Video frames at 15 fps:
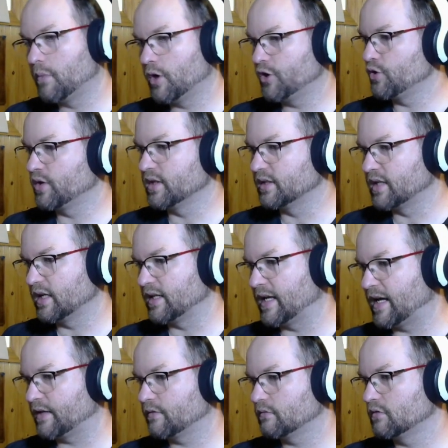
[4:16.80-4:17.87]
But you can take
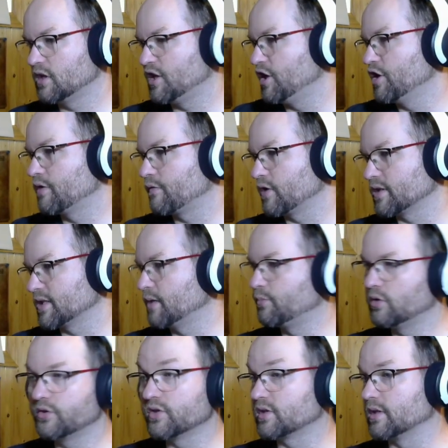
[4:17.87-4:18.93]
that here, for
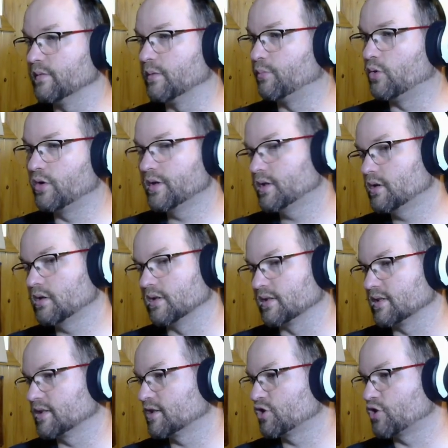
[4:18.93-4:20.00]
example, to save a point,
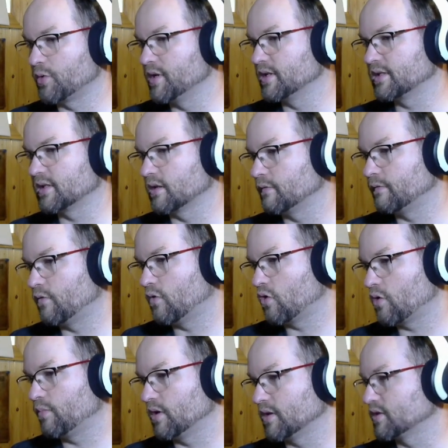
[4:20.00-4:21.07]
because it's 3 instead of
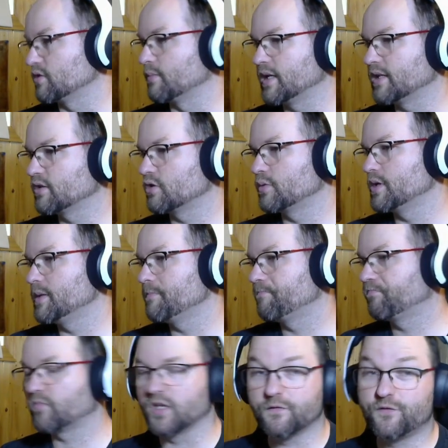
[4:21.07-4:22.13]
4, plus the mastery.
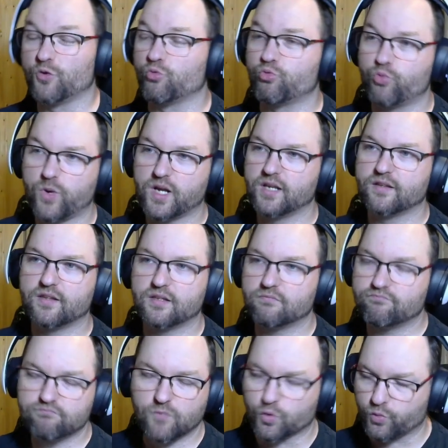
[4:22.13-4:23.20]
If you really
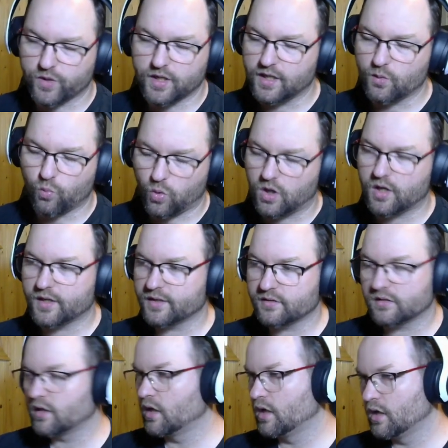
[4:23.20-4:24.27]
want it,
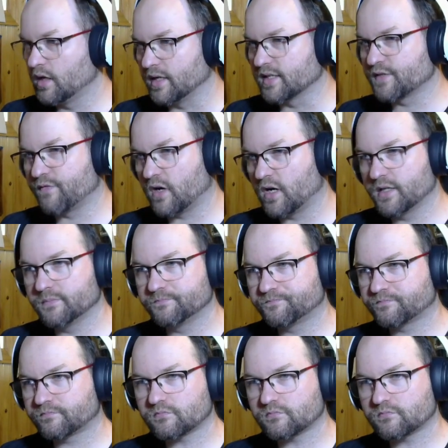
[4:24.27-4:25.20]
it's fine.